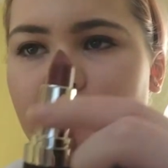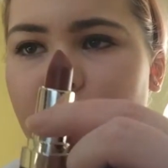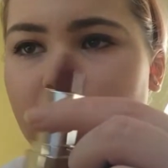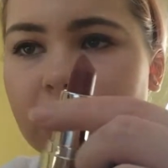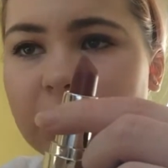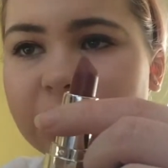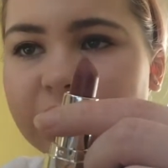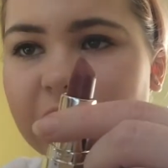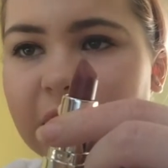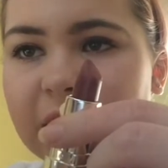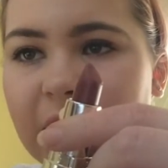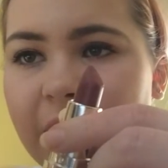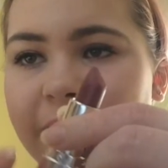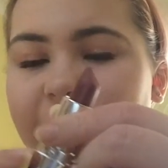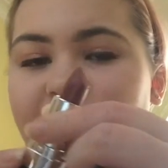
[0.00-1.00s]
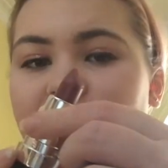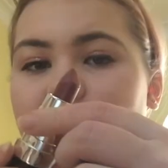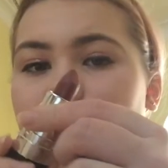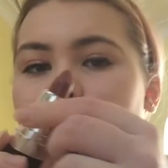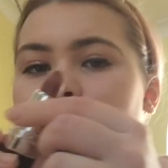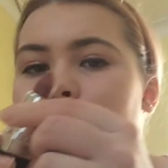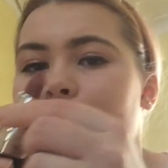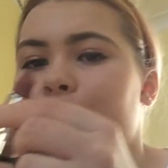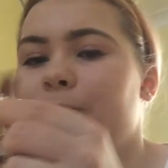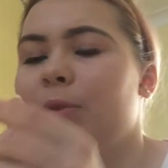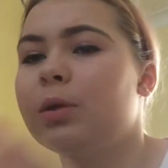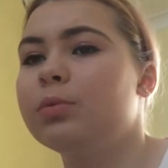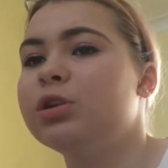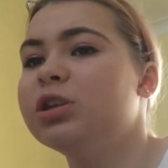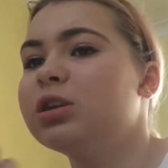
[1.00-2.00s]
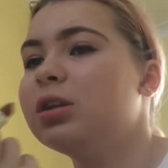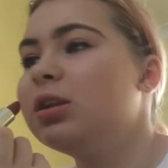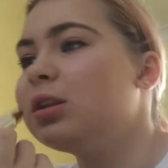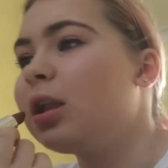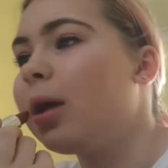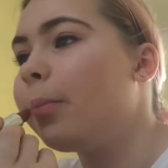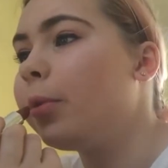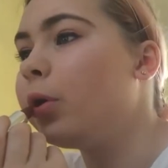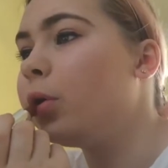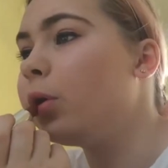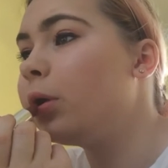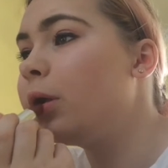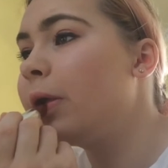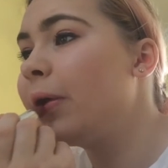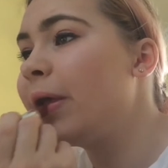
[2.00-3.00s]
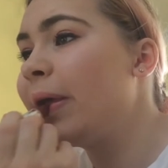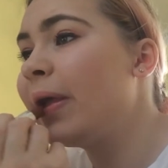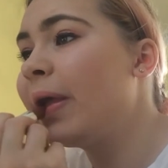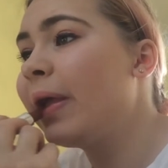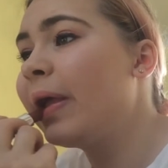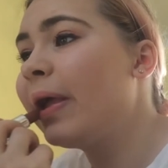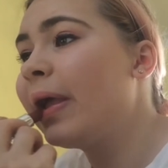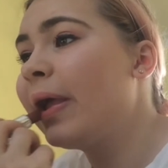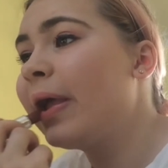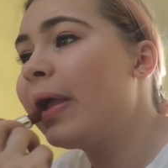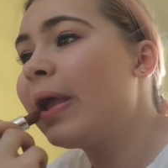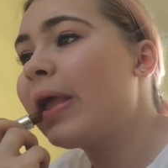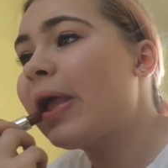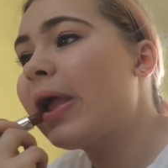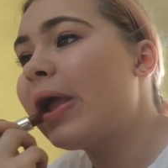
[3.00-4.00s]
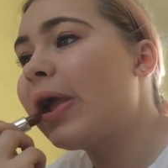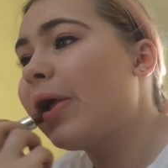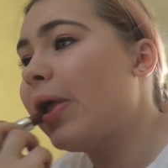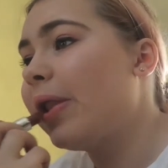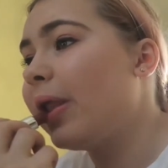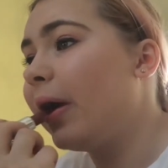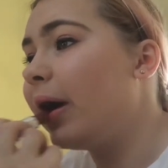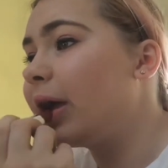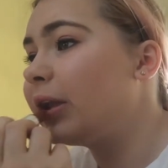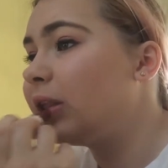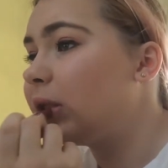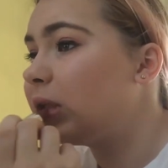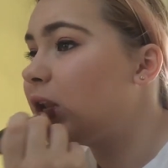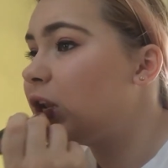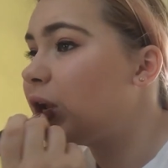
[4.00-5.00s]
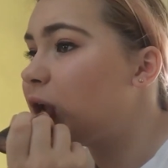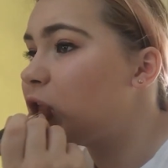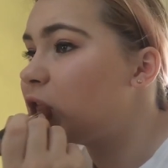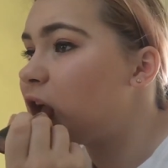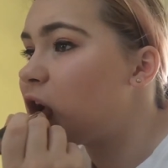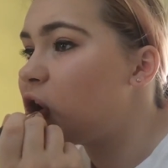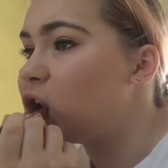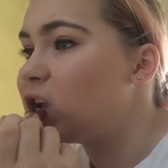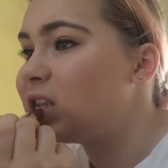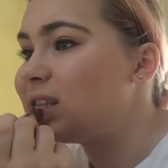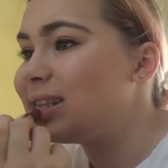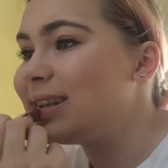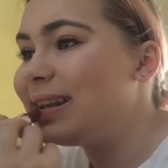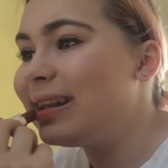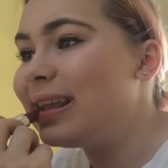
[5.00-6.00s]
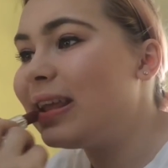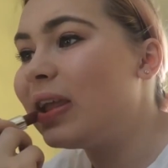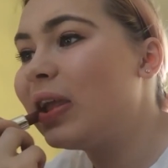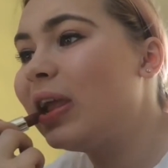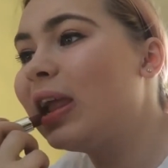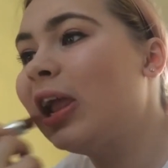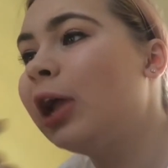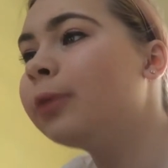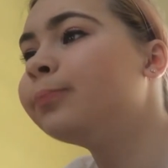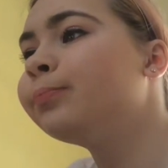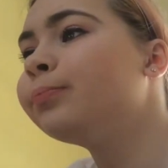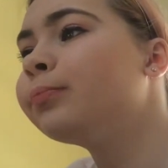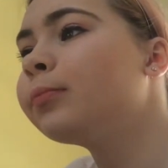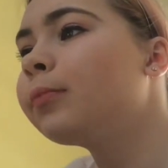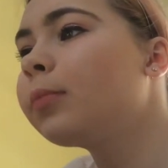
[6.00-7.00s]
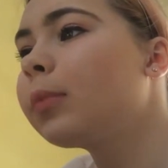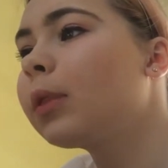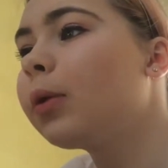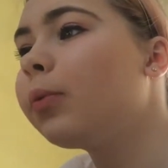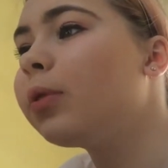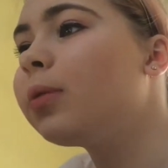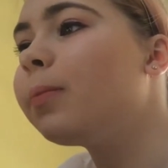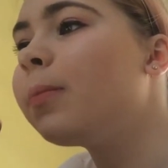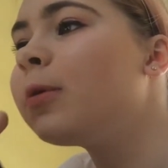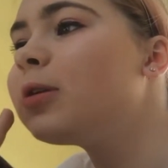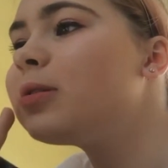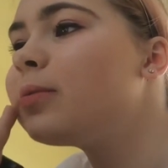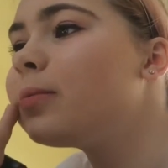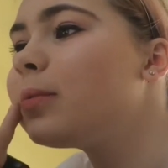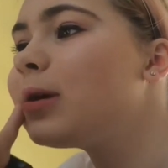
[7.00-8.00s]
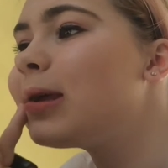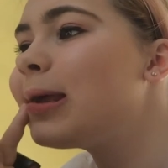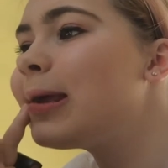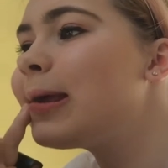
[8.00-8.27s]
in the shade Envy. I'm just going to dab it on, and because I've been doing that recently with most of my